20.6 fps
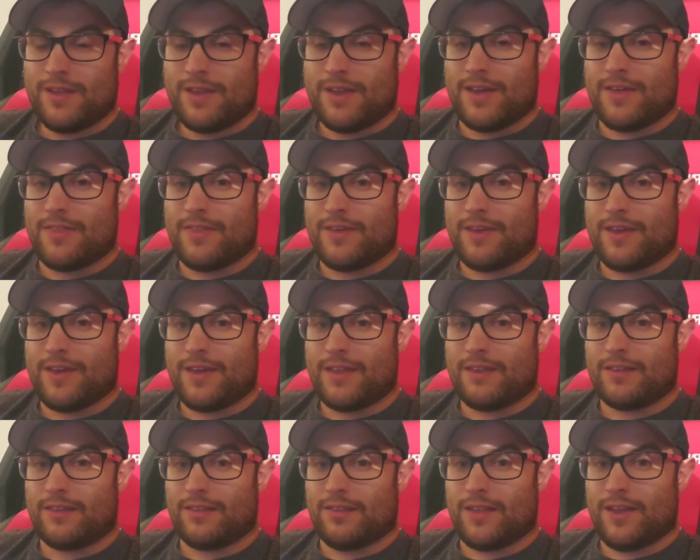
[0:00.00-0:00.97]
And
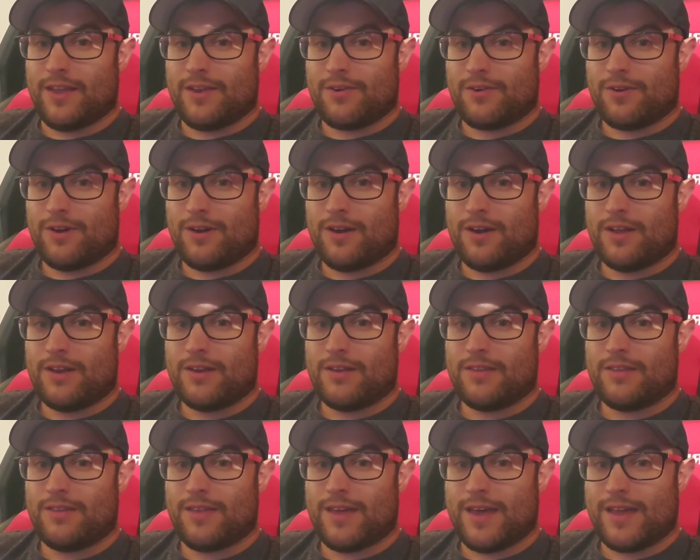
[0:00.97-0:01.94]
then later
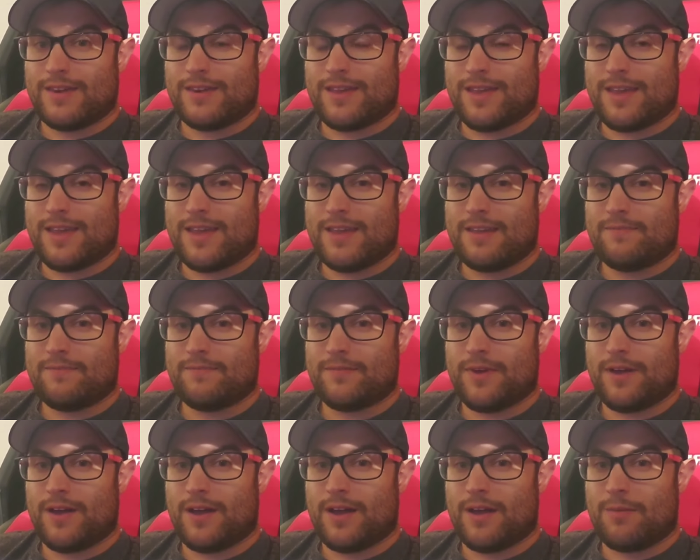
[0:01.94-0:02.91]
on that day,
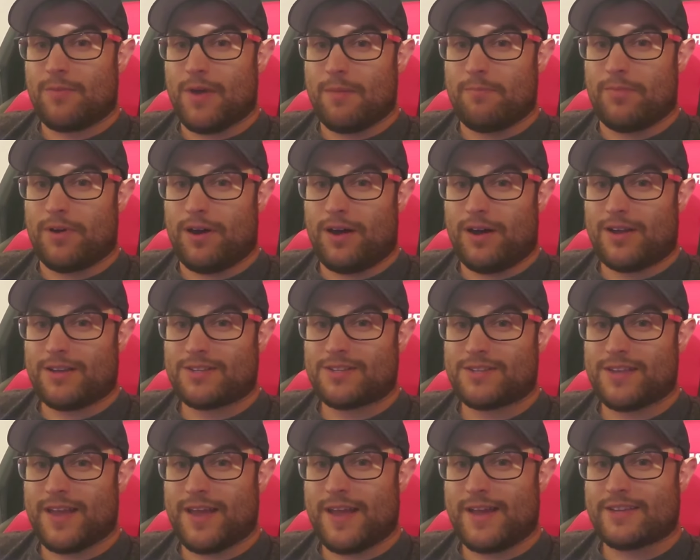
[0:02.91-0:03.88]
my
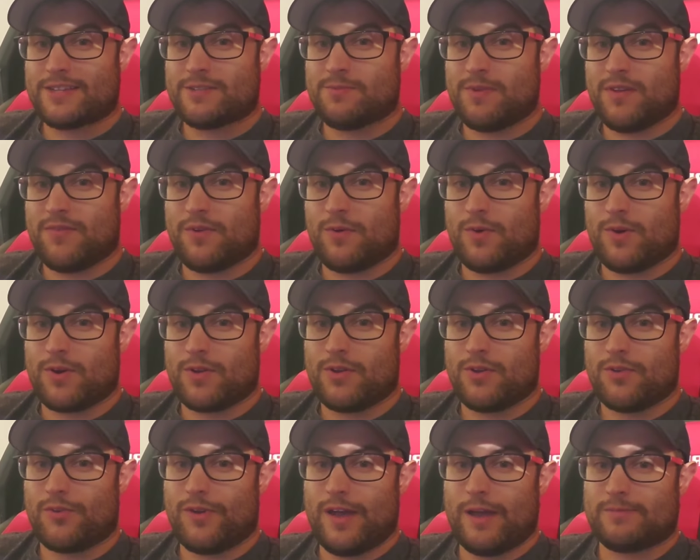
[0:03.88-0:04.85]
boss asked me if I wanted to
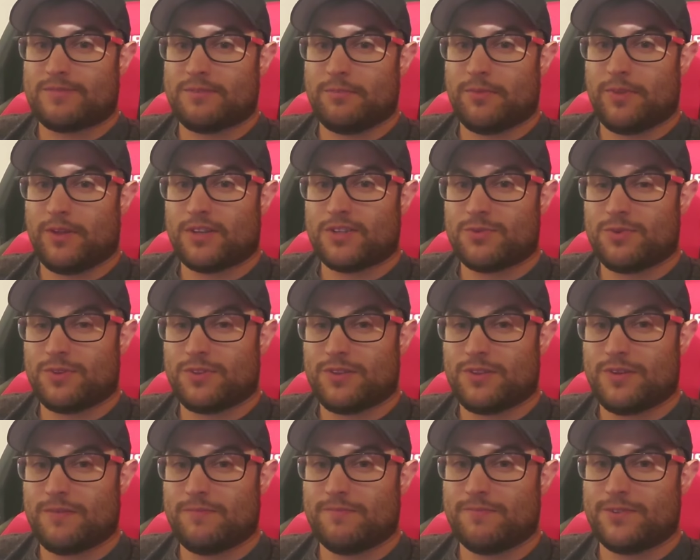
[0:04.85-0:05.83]
go grab some lunch with
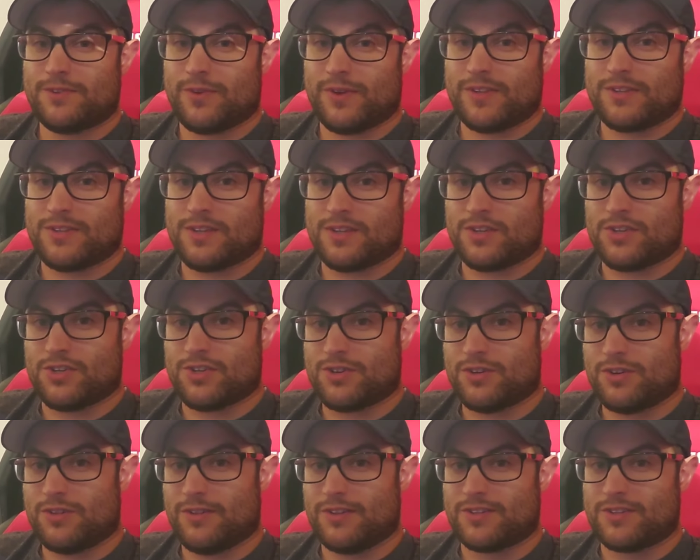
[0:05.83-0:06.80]
him. So I said,
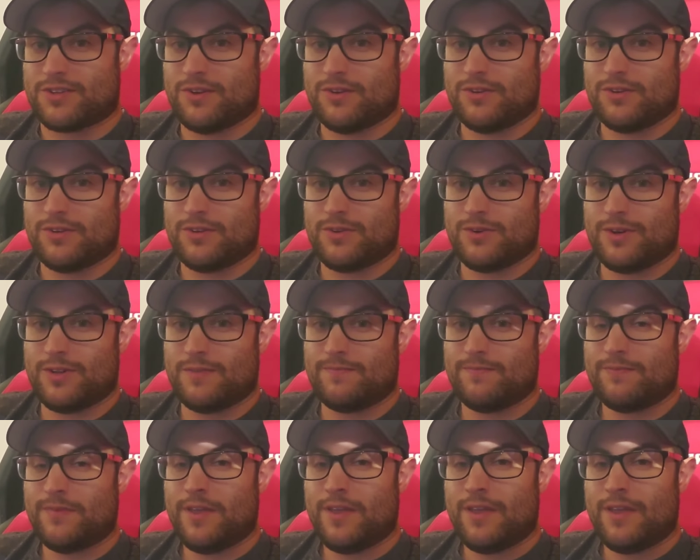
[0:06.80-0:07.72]
sure, let's go do it.